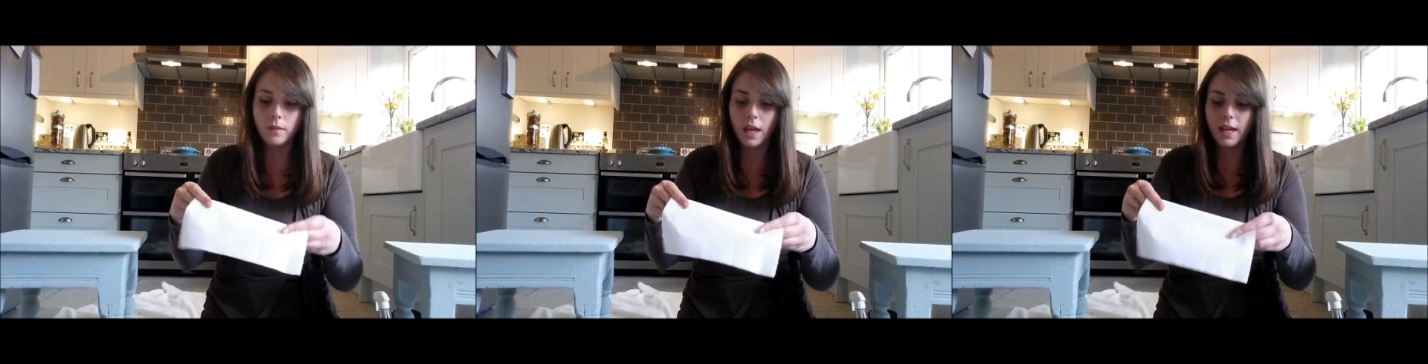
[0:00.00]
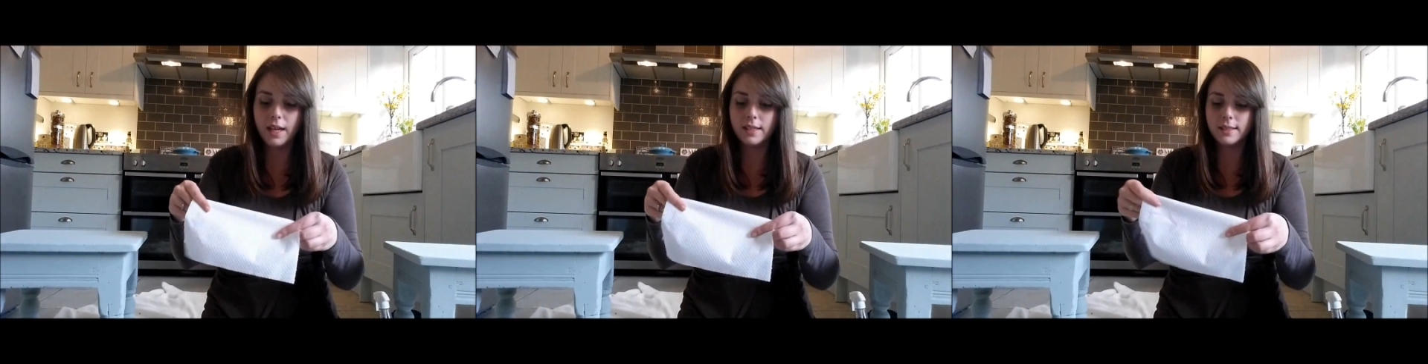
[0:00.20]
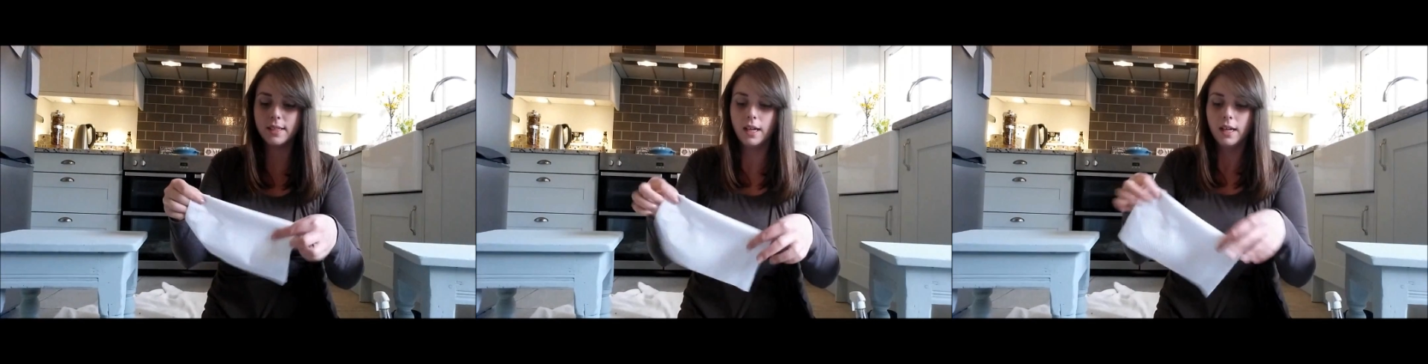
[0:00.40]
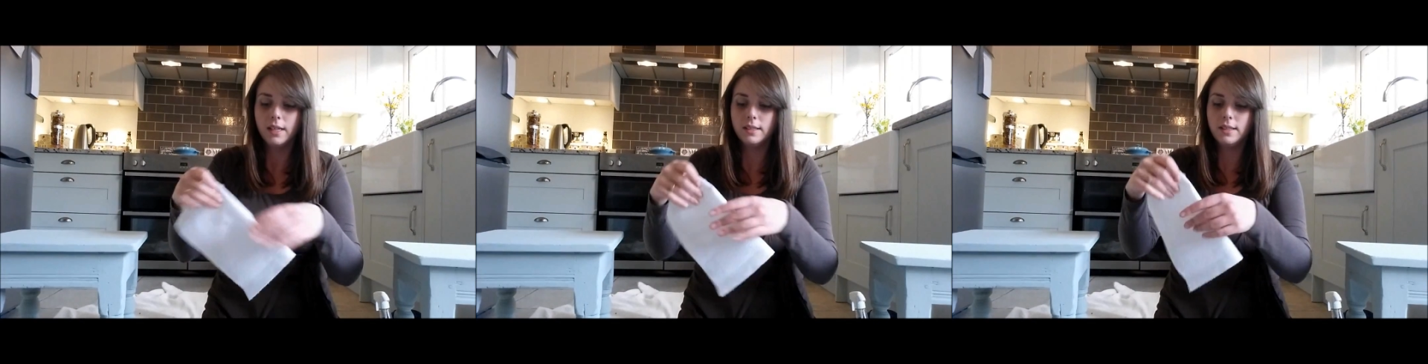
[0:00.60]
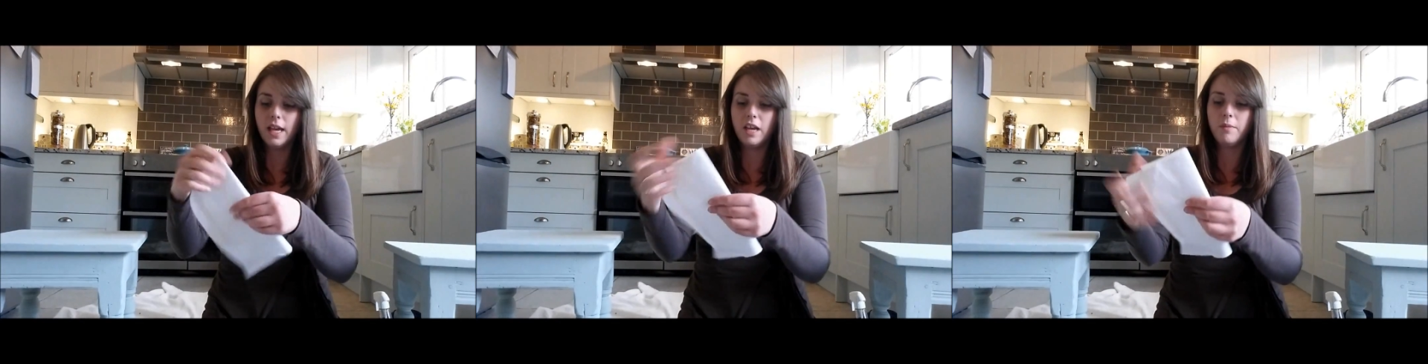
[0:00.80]
is
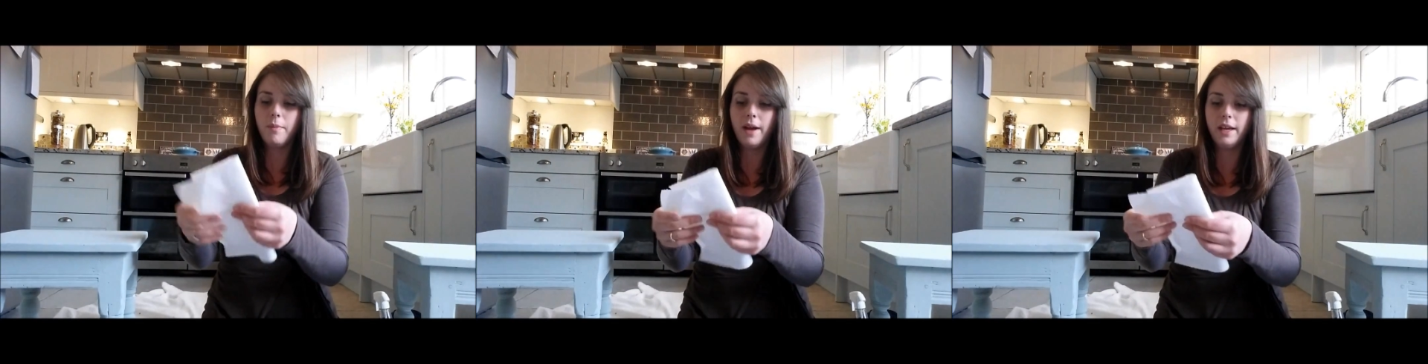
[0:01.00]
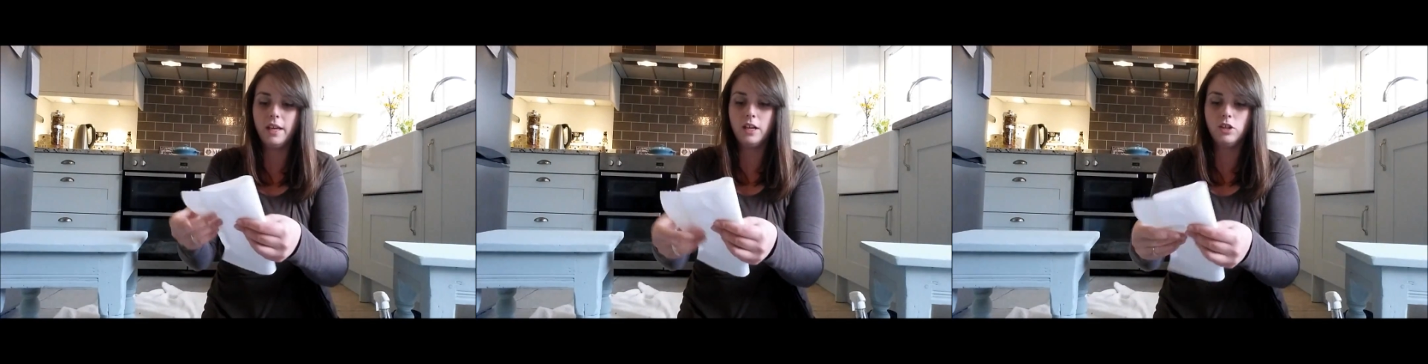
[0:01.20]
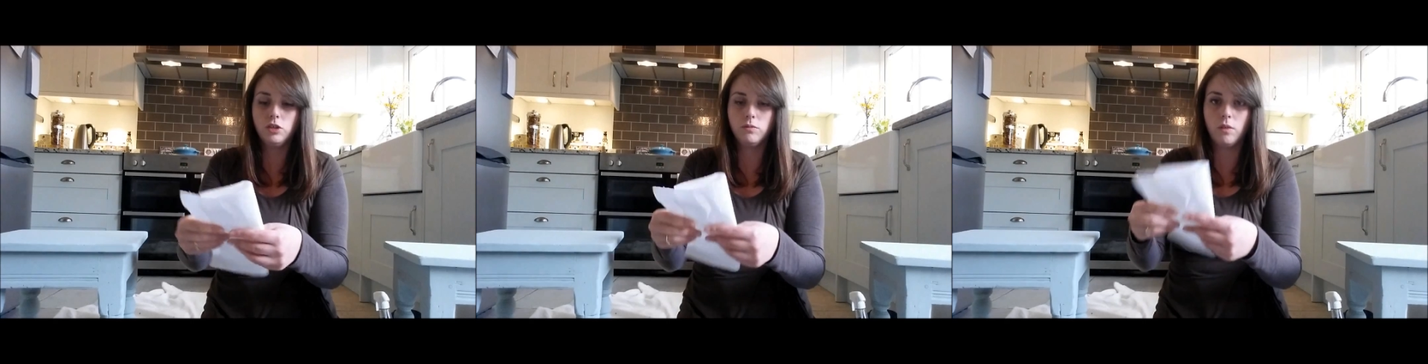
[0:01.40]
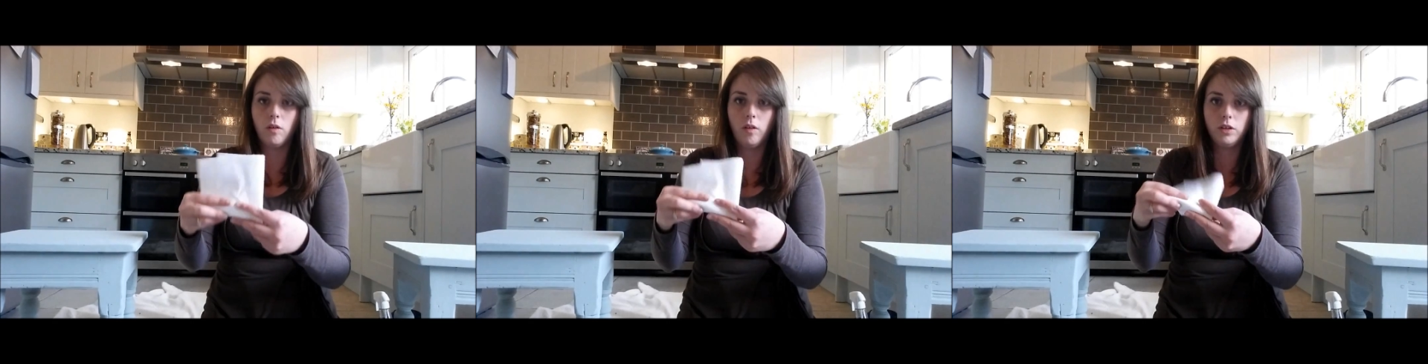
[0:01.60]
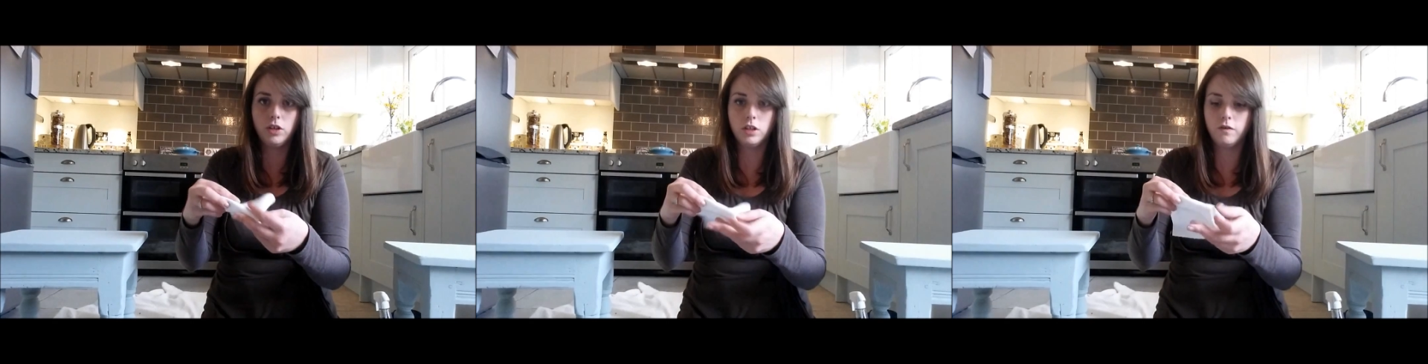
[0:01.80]
take my kitchen
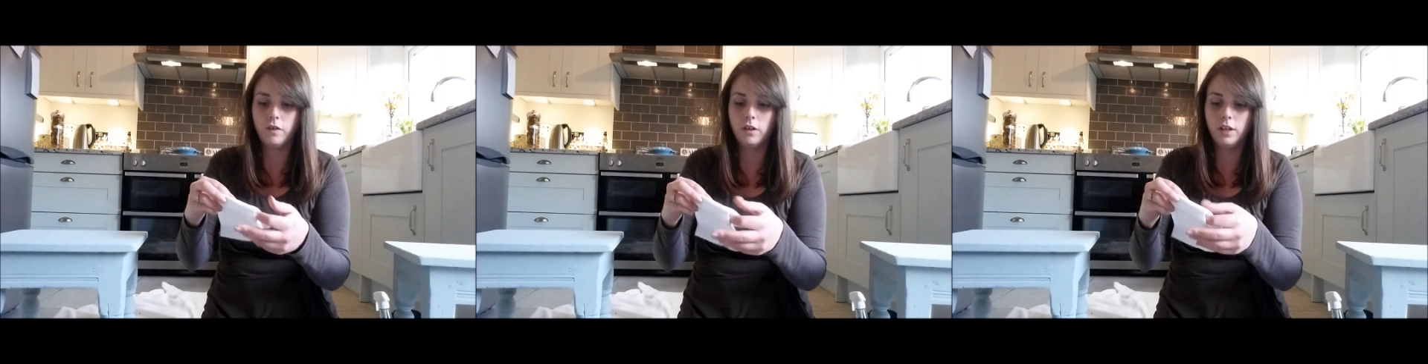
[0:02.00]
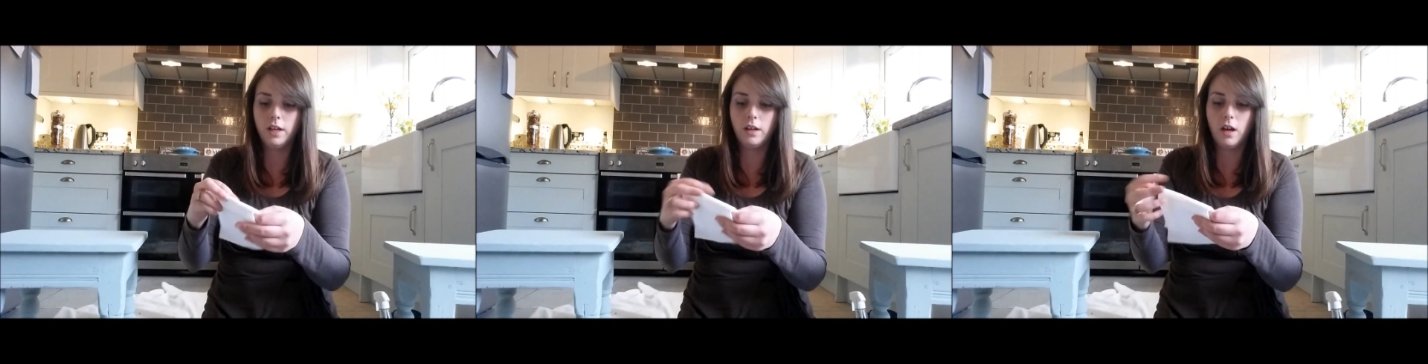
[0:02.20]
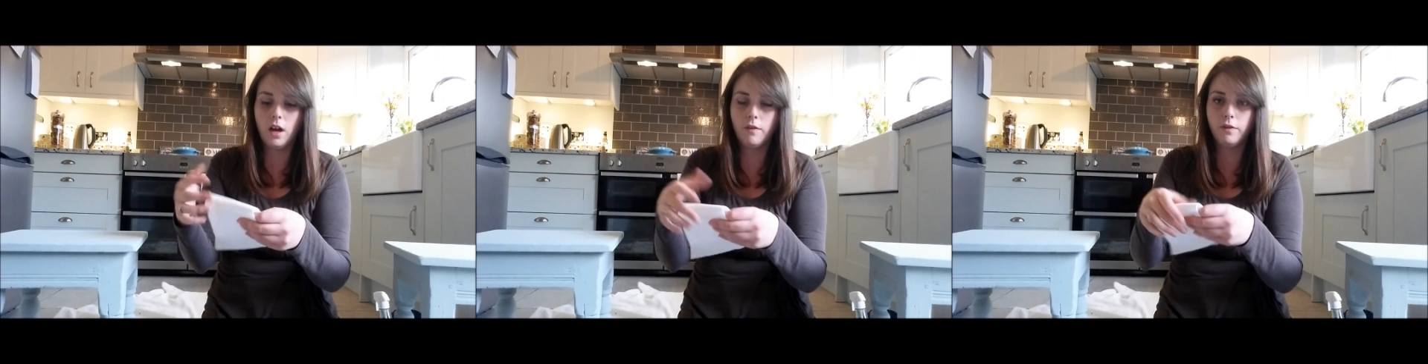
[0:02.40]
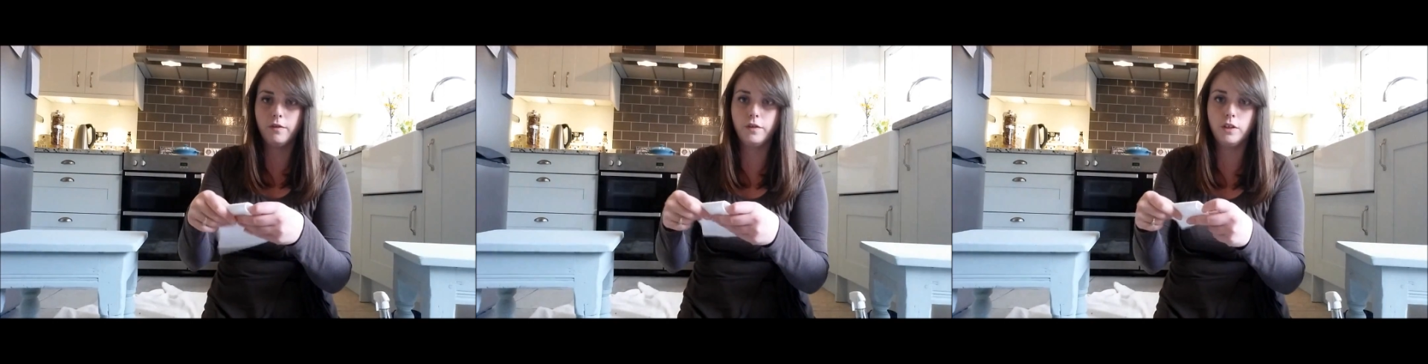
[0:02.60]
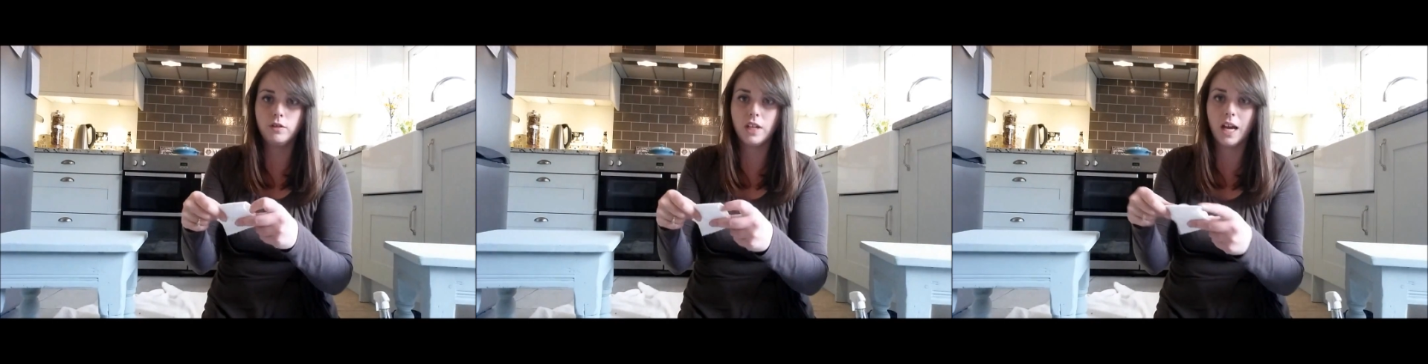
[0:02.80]
roll and just fold it in half a
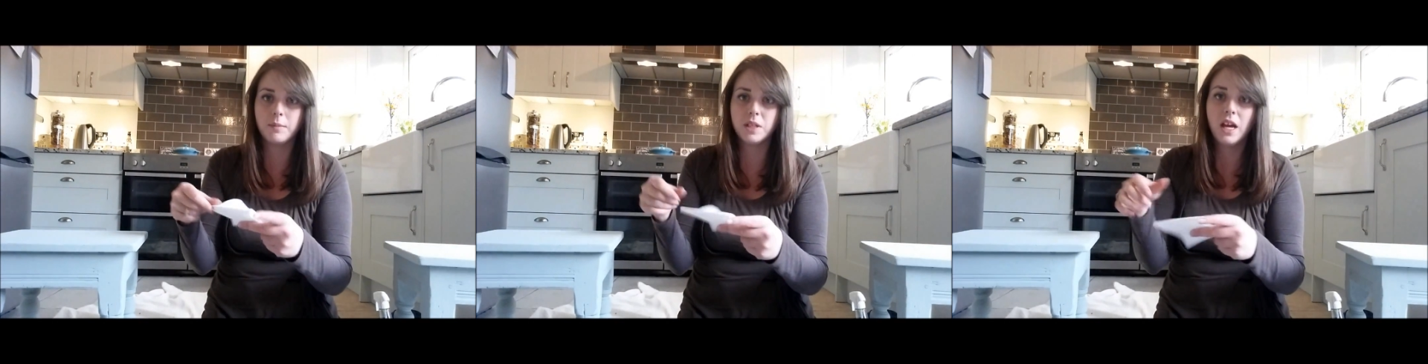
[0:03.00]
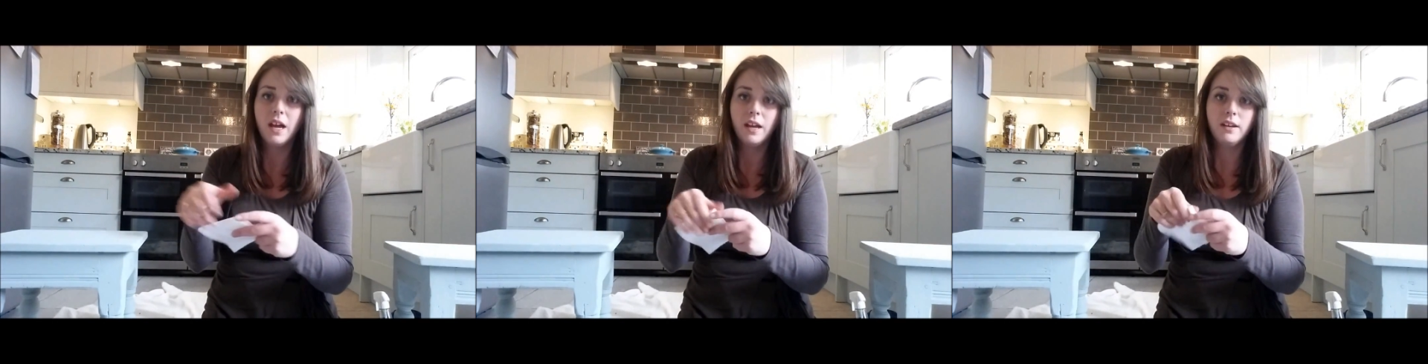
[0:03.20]
few times.